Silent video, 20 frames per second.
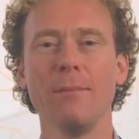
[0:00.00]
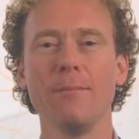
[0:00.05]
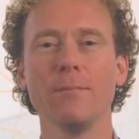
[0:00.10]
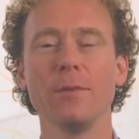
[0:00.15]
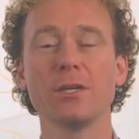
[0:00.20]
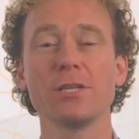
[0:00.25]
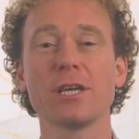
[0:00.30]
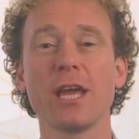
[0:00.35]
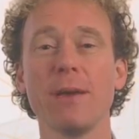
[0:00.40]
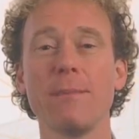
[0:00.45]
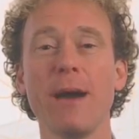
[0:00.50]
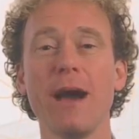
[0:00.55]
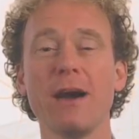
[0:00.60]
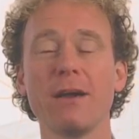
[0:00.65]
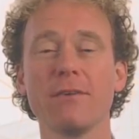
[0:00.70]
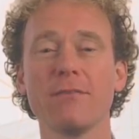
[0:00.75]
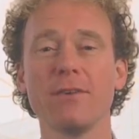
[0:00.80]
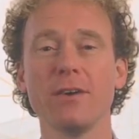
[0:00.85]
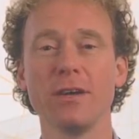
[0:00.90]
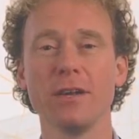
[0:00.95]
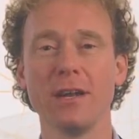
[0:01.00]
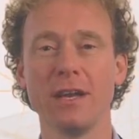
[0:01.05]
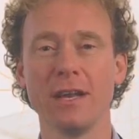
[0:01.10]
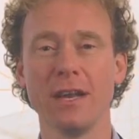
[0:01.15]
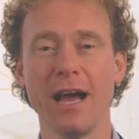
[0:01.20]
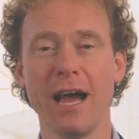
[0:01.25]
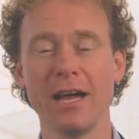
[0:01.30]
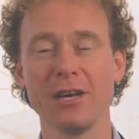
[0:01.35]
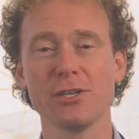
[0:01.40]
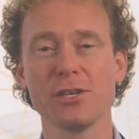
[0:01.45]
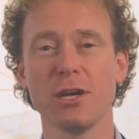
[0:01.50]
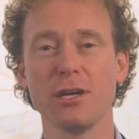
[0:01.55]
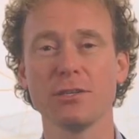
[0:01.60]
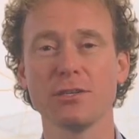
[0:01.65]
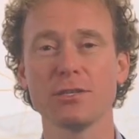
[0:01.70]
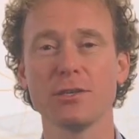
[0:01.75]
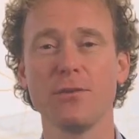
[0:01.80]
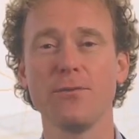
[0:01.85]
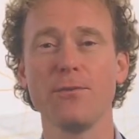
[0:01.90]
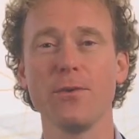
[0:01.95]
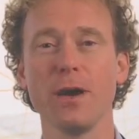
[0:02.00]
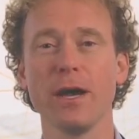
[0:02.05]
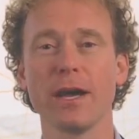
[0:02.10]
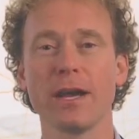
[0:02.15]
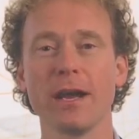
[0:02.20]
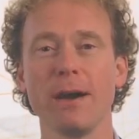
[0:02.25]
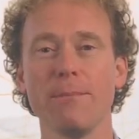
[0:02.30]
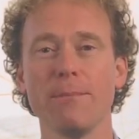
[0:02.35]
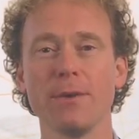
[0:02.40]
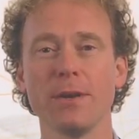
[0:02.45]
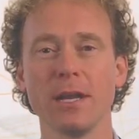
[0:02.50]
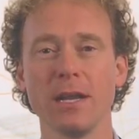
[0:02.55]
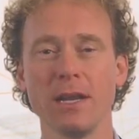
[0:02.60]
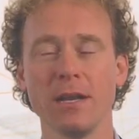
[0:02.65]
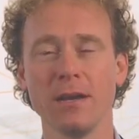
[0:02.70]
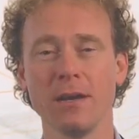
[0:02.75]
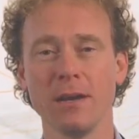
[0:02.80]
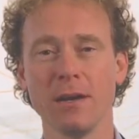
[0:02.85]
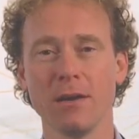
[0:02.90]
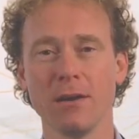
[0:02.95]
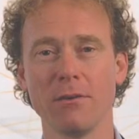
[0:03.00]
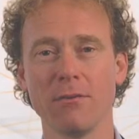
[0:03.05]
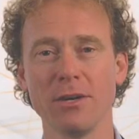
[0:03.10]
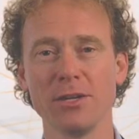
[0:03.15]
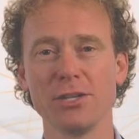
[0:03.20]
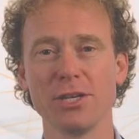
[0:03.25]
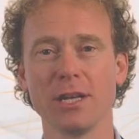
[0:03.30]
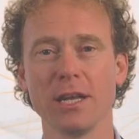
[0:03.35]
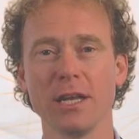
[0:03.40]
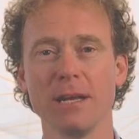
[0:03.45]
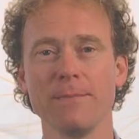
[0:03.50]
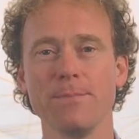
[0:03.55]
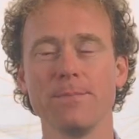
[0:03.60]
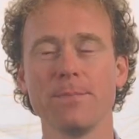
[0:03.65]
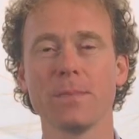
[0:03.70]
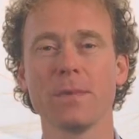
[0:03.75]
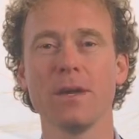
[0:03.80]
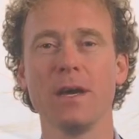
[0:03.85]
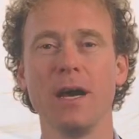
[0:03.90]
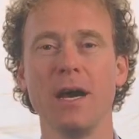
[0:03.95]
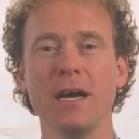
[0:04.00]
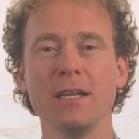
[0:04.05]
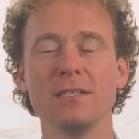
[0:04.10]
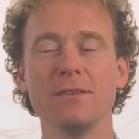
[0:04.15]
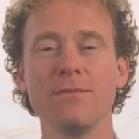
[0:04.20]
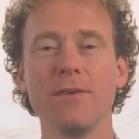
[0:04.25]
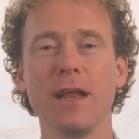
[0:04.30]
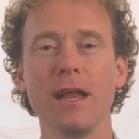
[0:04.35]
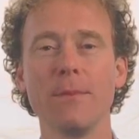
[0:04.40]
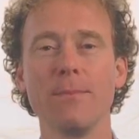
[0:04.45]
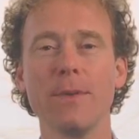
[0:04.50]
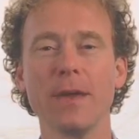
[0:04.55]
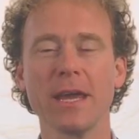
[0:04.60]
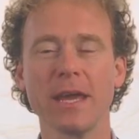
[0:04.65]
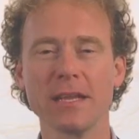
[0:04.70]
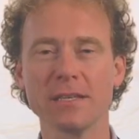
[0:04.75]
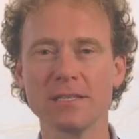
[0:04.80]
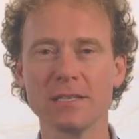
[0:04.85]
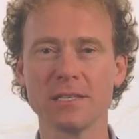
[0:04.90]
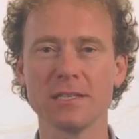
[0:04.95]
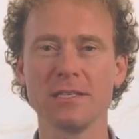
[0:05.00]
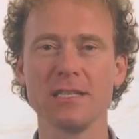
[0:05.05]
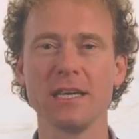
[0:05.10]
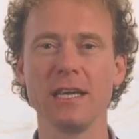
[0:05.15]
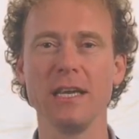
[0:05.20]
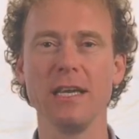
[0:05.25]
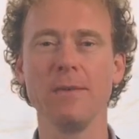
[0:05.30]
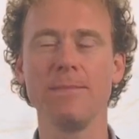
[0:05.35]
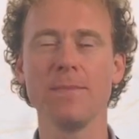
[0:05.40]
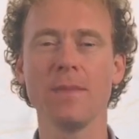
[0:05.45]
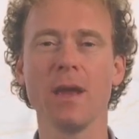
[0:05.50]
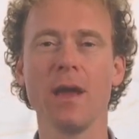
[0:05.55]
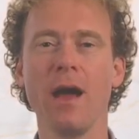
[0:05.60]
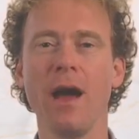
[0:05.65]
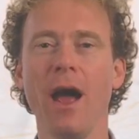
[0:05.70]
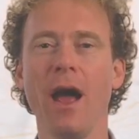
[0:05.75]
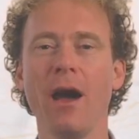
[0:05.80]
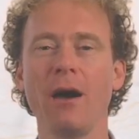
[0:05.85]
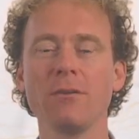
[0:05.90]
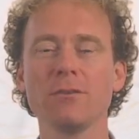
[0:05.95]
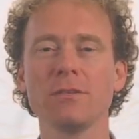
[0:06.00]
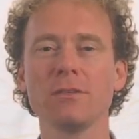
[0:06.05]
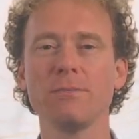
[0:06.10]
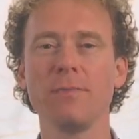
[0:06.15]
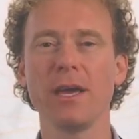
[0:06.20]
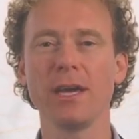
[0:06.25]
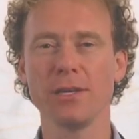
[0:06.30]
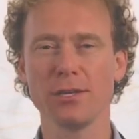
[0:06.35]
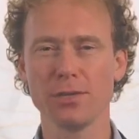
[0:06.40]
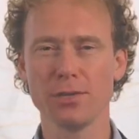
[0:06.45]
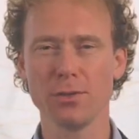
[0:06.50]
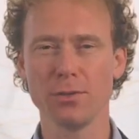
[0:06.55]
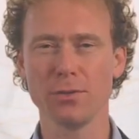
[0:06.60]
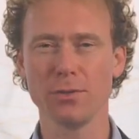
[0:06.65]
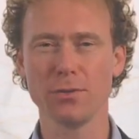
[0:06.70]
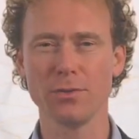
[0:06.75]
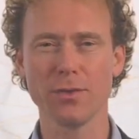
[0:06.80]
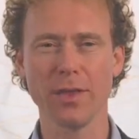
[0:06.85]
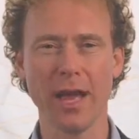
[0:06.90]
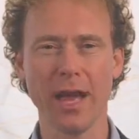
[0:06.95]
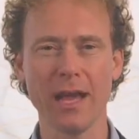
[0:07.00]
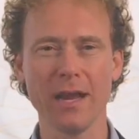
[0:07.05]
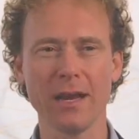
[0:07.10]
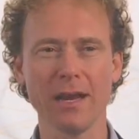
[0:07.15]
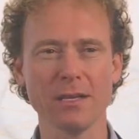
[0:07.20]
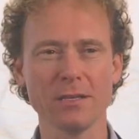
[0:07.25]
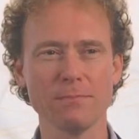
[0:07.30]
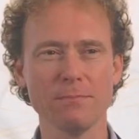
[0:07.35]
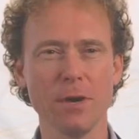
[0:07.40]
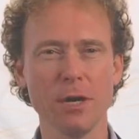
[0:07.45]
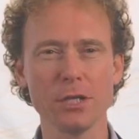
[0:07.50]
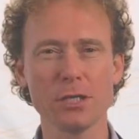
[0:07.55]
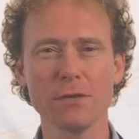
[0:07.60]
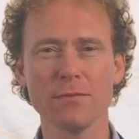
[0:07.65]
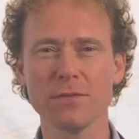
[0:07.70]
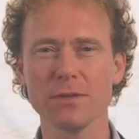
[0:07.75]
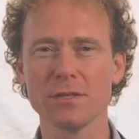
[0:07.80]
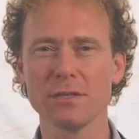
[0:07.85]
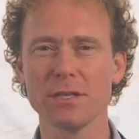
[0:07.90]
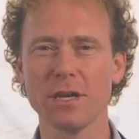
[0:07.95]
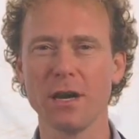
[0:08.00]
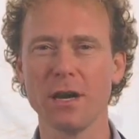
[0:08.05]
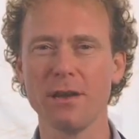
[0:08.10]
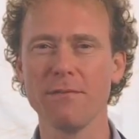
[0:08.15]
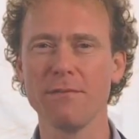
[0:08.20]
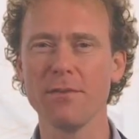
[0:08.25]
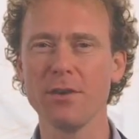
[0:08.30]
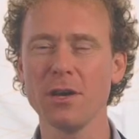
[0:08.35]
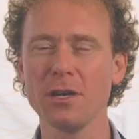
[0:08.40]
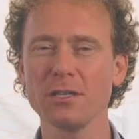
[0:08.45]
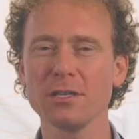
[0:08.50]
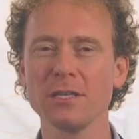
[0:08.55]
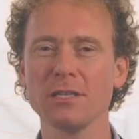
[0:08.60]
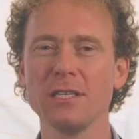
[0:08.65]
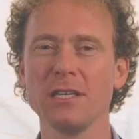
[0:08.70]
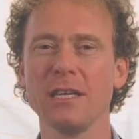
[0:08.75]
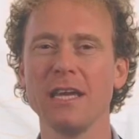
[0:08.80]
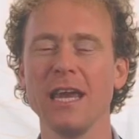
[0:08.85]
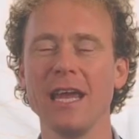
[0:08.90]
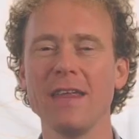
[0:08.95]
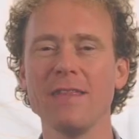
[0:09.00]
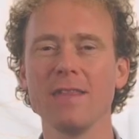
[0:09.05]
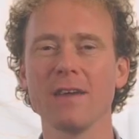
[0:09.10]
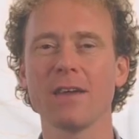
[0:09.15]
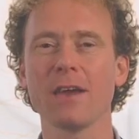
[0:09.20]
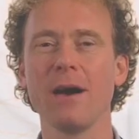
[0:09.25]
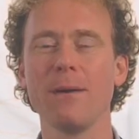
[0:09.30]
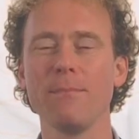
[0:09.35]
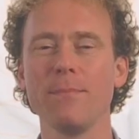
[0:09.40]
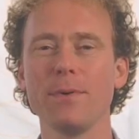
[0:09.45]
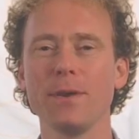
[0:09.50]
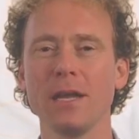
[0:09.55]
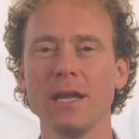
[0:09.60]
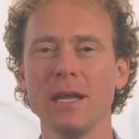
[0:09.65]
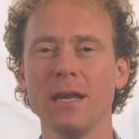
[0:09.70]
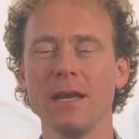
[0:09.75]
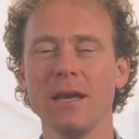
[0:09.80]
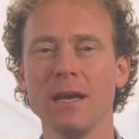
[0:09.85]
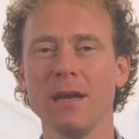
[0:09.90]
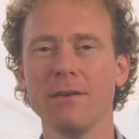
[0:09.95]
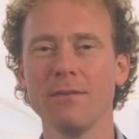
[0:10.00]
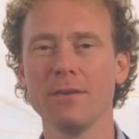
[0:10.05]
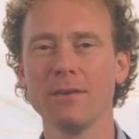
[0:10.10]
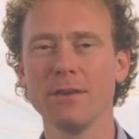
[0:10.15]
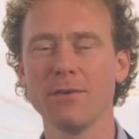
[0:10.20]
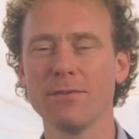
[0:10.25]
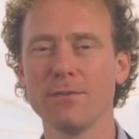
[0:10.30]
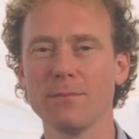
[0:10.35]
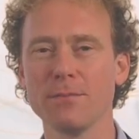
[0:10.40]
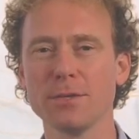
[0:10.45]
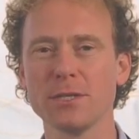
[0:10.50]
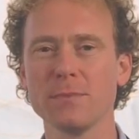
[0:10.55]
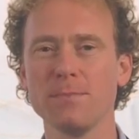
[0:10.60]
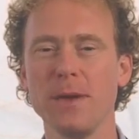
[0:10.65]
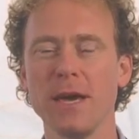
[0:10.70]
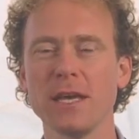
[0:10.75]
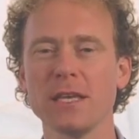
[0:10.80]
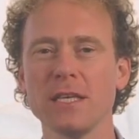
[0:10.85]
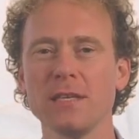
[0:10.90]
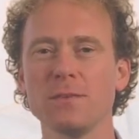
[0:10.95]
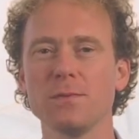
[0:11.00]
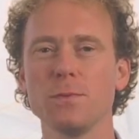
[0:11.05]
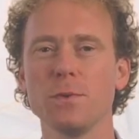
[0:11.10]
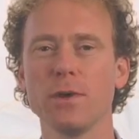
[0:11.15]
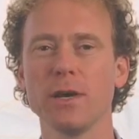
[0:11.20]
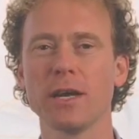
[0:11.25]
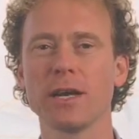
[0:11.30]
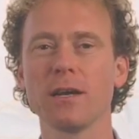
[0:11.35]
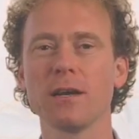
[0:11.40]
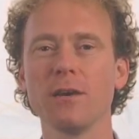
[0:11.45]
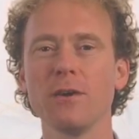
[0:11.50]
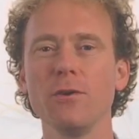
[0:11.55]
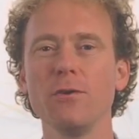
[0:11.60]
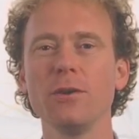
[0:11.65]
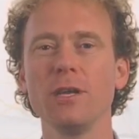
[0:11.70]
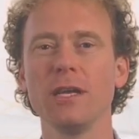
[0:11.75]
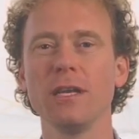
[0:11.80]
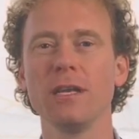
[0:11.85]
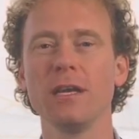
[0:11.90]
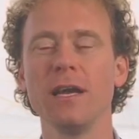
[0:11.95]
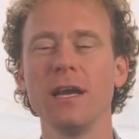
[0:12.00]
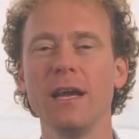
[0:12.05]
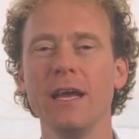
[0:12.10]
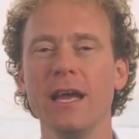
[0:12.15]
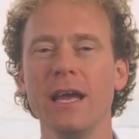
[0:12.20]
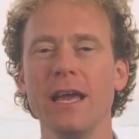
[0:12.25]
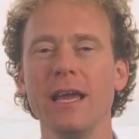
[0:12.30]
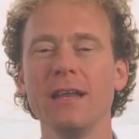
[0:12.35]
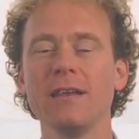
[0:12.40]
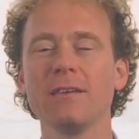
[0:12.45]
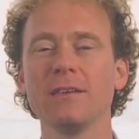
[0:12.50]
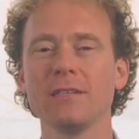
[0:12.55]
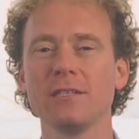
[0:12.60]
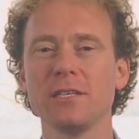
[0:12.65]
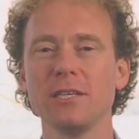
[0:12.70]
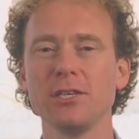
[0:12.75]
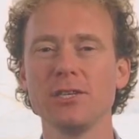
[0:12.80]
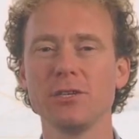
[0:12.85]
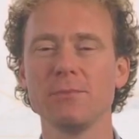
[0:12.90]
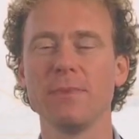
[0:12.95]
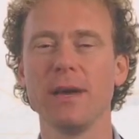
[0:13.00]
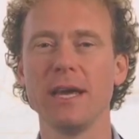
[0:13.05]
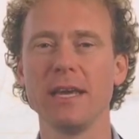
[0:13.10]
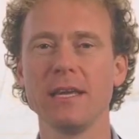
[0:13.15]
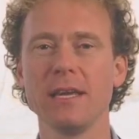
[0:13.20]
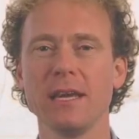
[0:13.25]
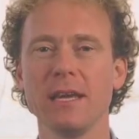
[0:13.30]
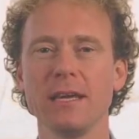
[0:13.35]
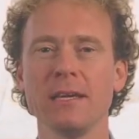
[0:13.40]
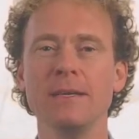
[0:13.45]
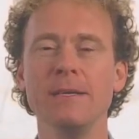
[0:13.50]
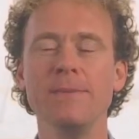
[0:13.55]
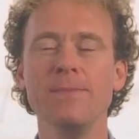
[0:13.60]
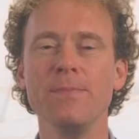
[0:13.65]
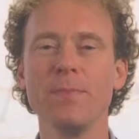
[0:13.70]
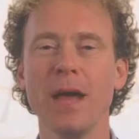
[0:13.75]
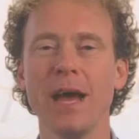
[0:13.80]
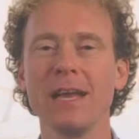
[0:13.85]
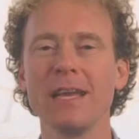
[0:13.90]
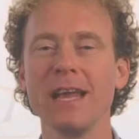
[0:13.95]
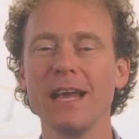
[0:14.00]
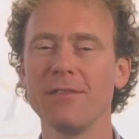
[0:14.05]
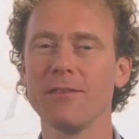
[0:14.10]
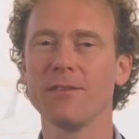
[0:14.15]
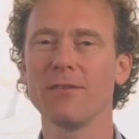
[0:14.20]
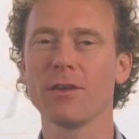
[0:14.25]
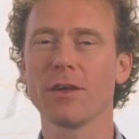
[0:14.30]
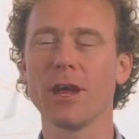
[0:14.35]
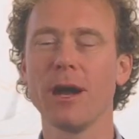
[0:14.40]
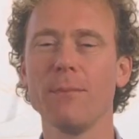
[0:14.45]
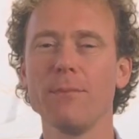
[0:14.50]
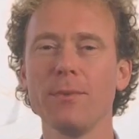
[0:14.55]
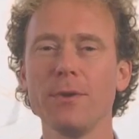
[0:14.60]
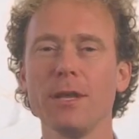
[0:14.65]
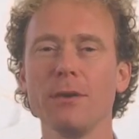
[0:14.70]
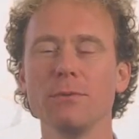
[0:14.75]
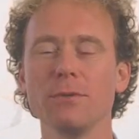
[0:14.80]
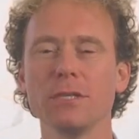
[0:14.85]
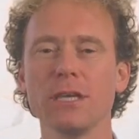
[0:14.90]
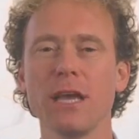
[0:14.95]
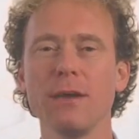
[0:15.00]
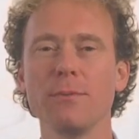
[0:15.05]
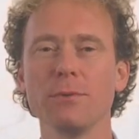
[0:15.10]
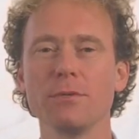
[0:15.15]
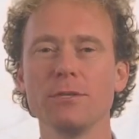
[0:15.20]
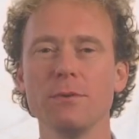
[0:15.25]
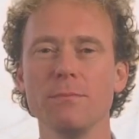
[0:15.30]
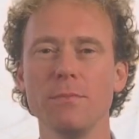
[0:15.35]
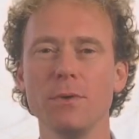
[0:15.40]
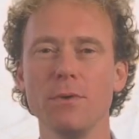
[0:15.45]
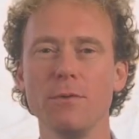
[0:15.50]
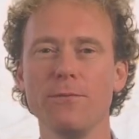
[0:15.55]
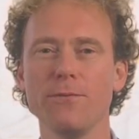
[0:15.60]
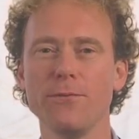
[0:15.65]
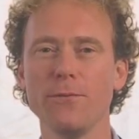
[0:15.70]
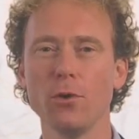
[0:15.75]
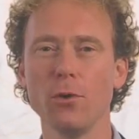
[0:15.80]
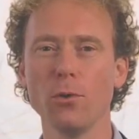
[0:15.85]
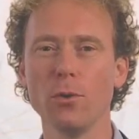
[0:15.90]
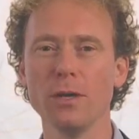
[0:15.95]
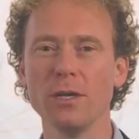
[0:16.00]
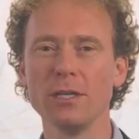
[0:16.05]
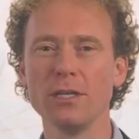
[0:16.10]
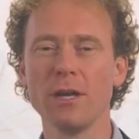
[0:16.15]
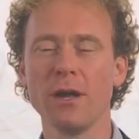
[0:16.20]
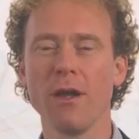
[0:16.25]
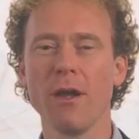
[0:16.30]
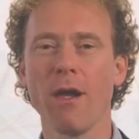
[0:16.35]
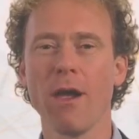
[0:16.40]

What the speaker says: which came out of an agile software company originally, developing it to see how to make sure that as much of the diversity in the company, the different perspectives were included in decision making, and yet that the company was able to move forward,